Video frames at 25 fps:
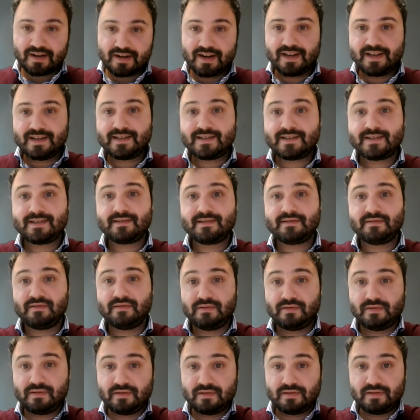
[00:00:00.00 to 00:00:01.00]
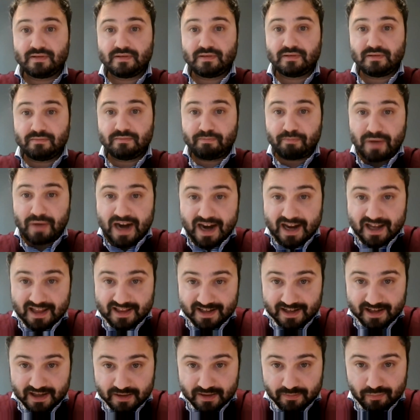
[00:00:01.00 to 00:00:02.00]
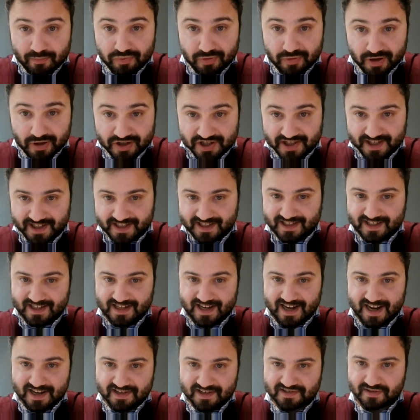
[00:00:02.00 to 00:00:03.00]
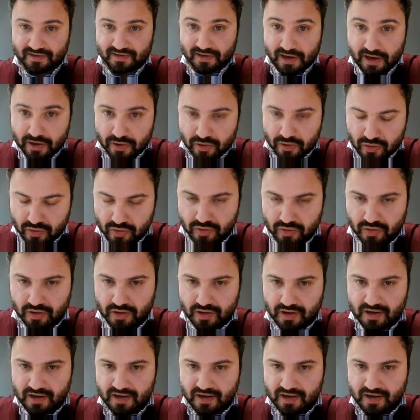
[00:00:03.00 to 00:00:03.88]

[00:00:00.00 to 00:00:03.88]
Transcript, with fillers: is barely a project that has no